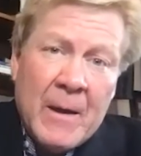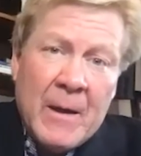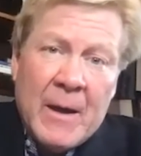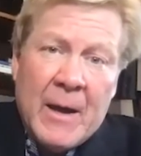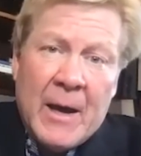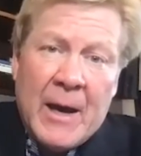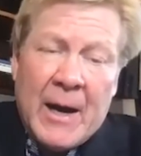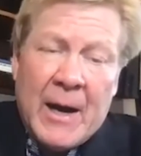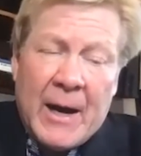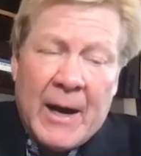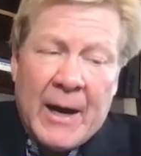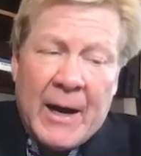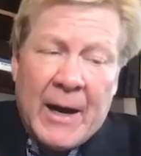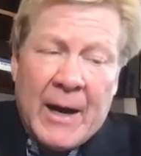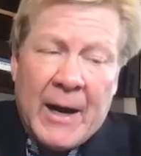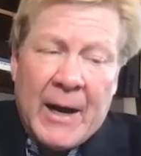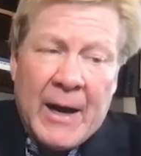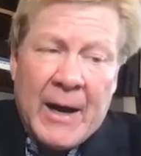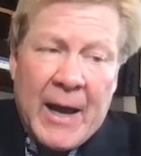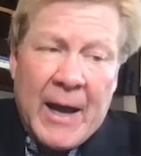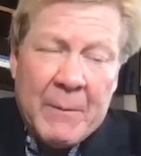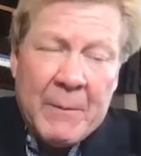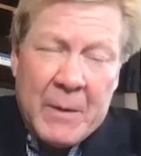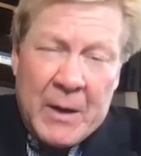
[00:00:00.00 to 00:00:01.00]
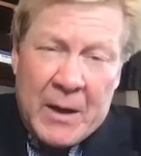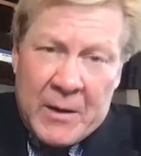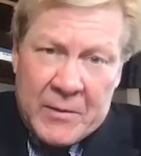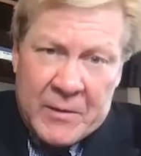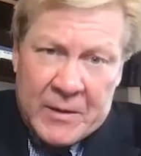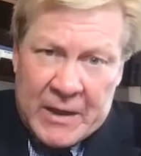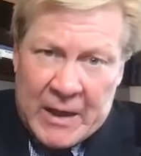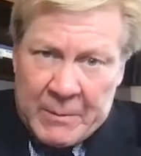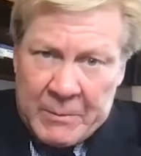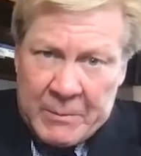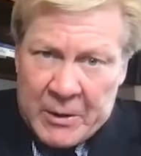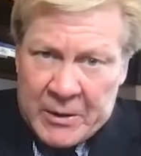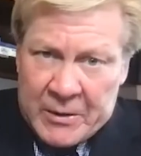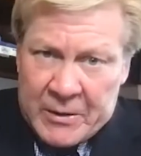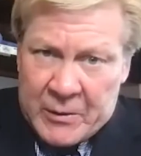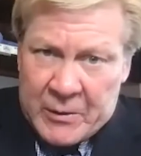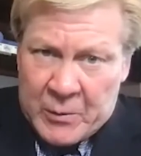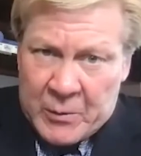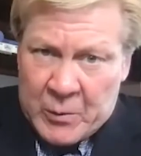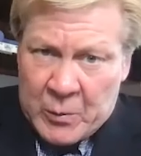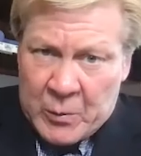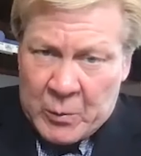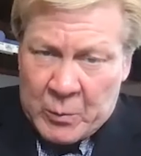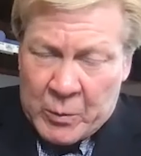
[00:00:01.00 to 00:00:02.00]
and being subject
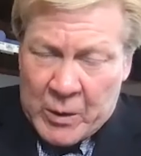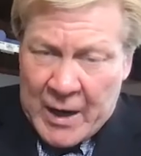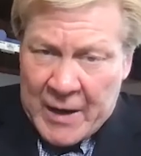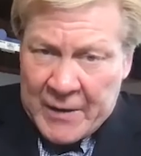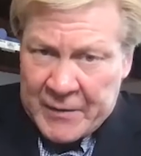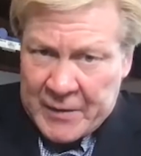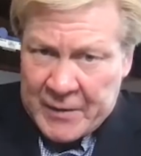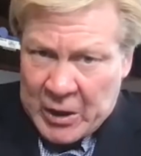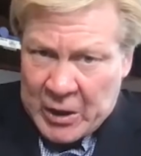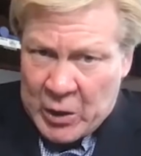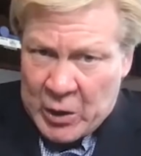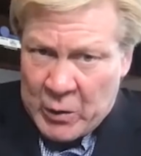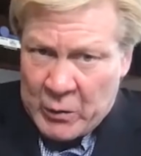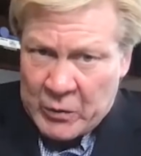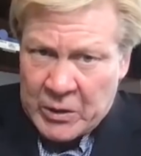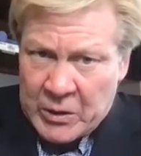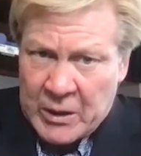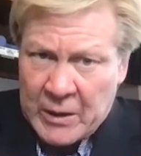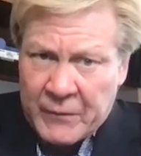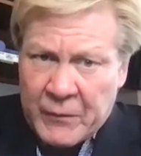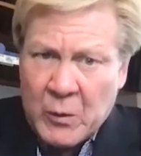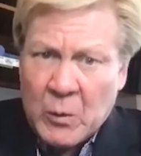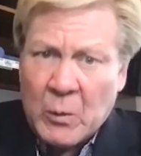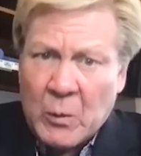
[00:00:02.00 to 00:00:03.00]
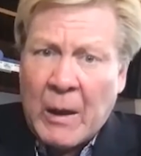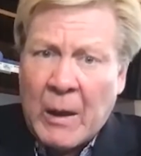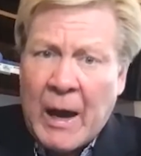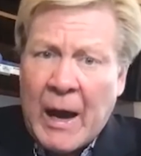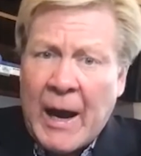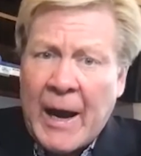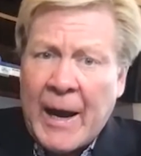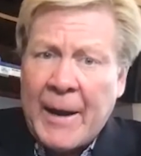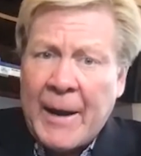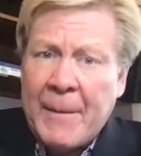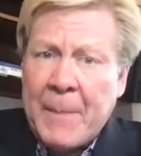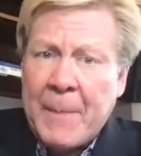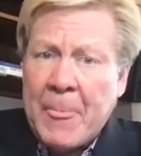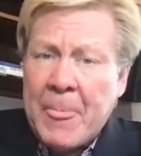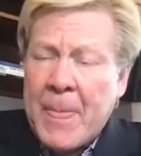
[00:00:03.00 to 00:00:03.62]
to prosecution if you lie,